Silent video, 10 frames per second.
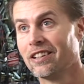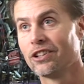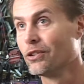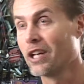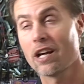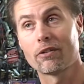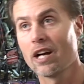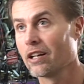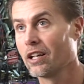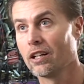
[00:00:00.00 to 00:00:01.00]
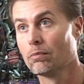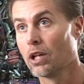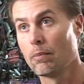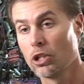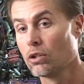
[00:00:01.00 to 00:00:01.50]
You can't eradicate them.
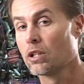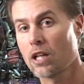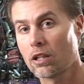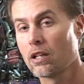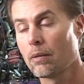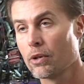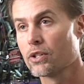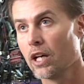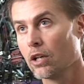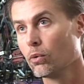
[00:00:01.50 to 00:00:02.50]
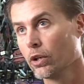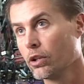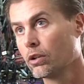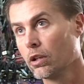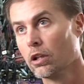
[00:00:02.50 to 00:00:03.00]
I mean, you can take the numbers down to where
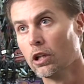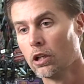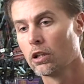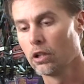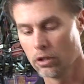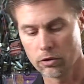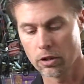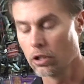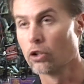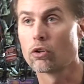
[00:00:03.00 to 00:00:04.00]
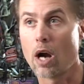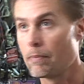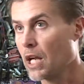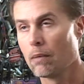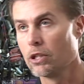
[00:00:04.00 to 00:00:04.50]
you can, the crop
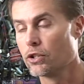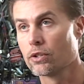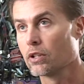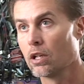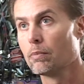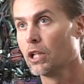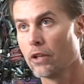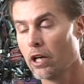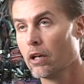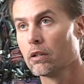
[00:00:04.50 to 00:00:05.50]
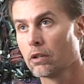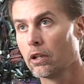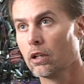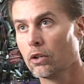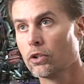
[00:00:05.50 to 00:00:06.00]
damage isn't going to be there.
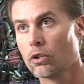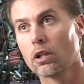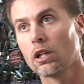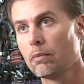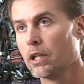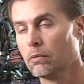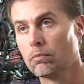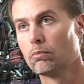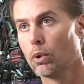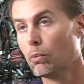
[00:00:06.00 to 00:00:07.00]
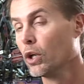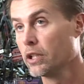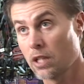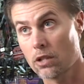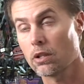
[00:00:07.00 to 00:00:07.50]
You can limit them, but boy,
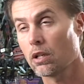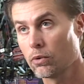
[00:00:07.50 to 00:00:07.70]
it takes a lot of